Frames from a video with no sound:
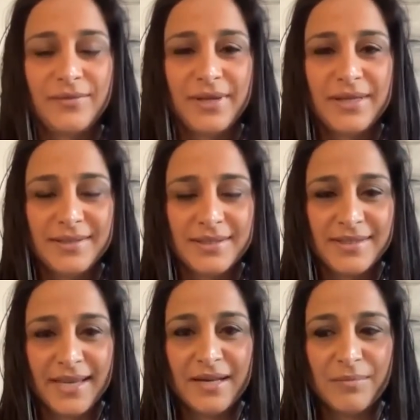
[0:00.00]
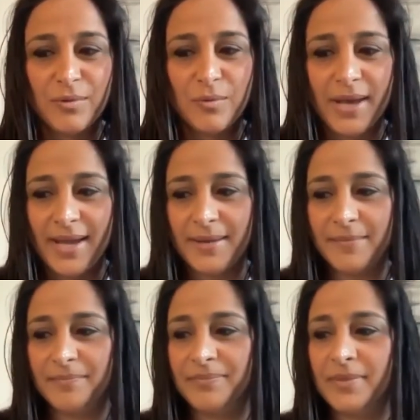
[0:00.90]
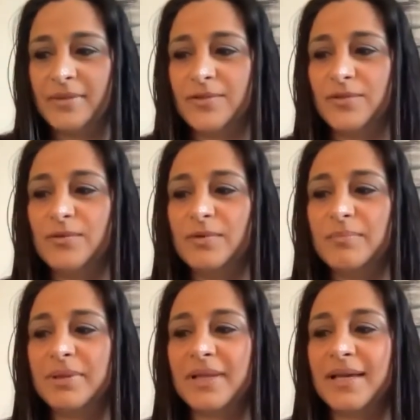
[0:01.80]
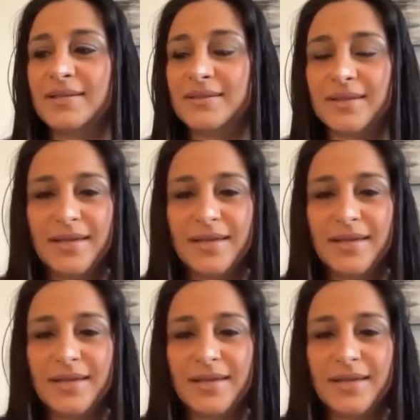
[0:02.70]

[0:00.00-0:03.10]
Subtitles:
in a sustainable way to replace,